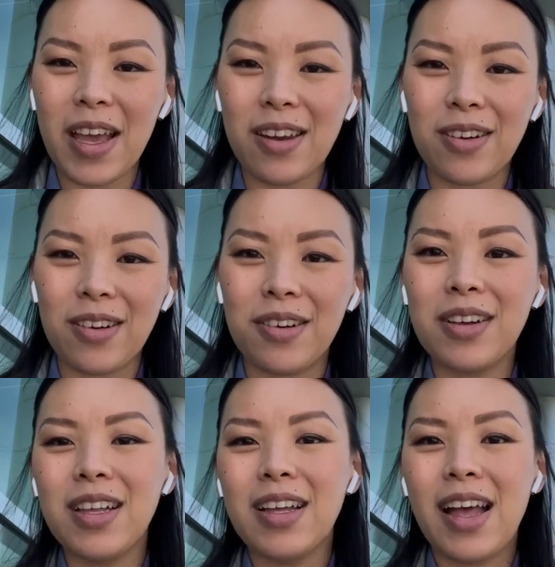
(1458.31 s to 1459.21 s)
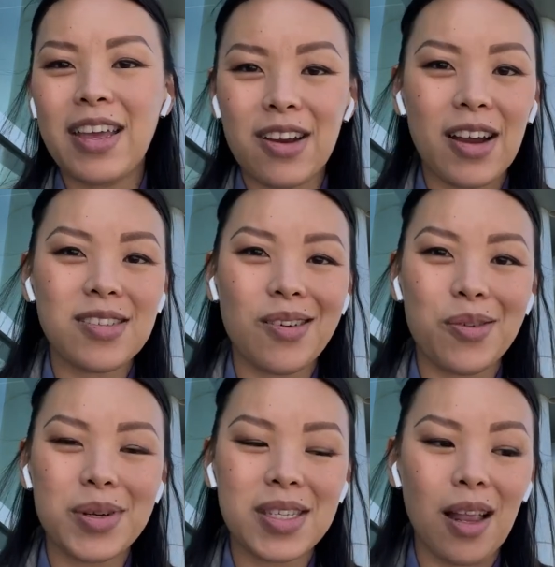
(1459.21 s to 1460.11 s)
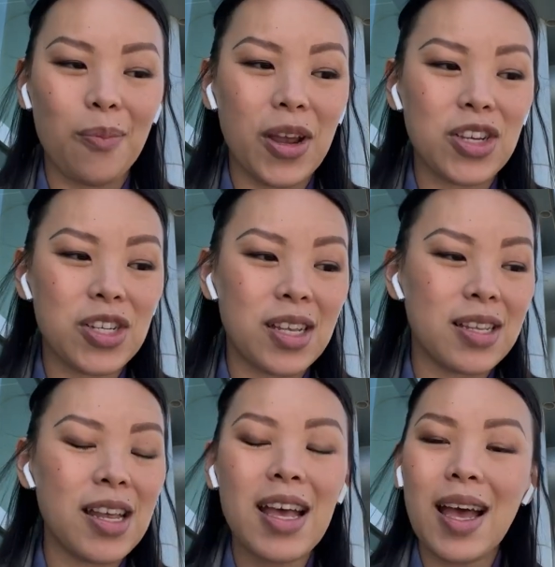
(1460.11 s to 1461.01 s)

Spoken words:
panel here at Star Wars Celebration.